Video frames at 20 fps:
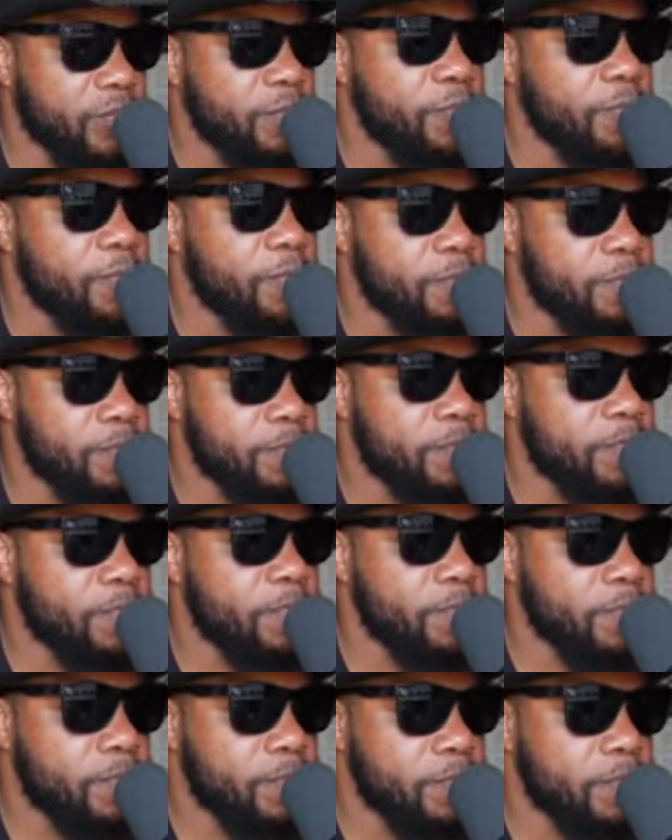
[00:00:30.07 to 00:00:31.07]

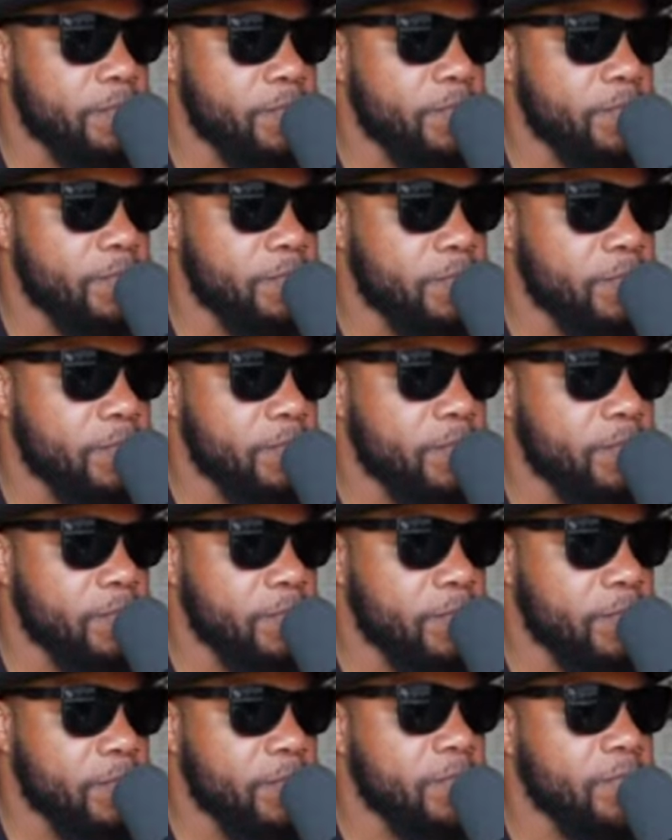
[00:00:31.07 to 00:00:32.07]

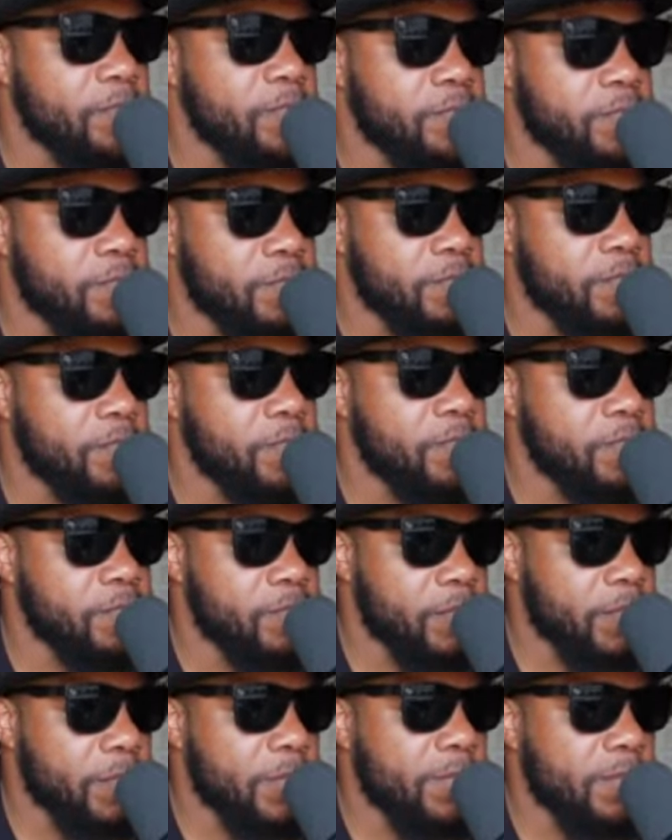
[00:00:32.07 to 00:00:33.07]

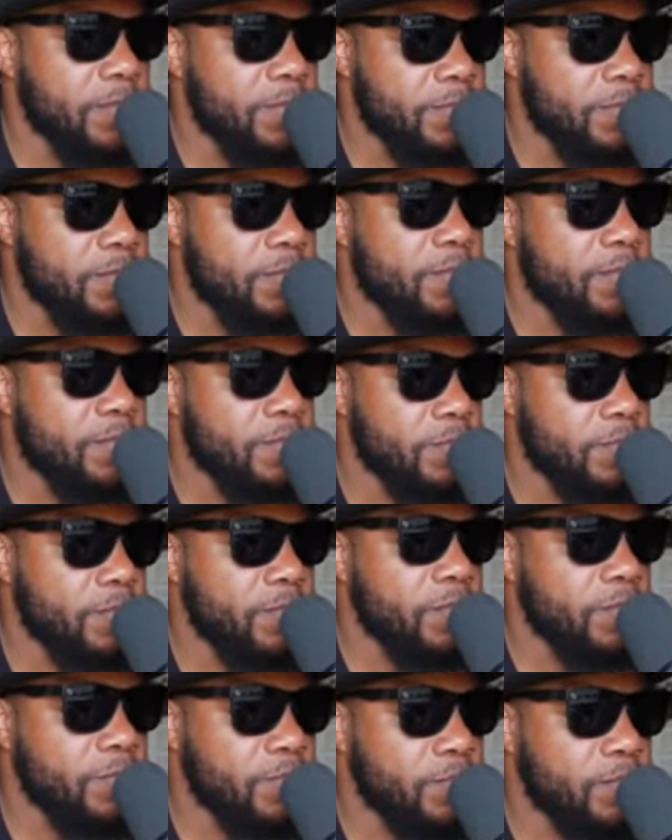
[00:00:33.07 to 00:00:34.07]

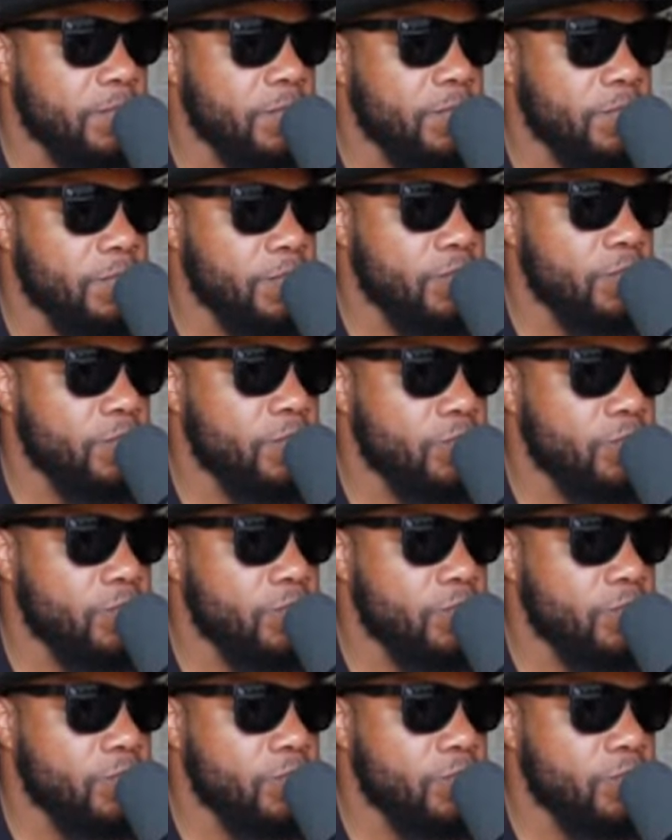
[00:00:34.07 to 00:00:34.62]
The person shown says nothing.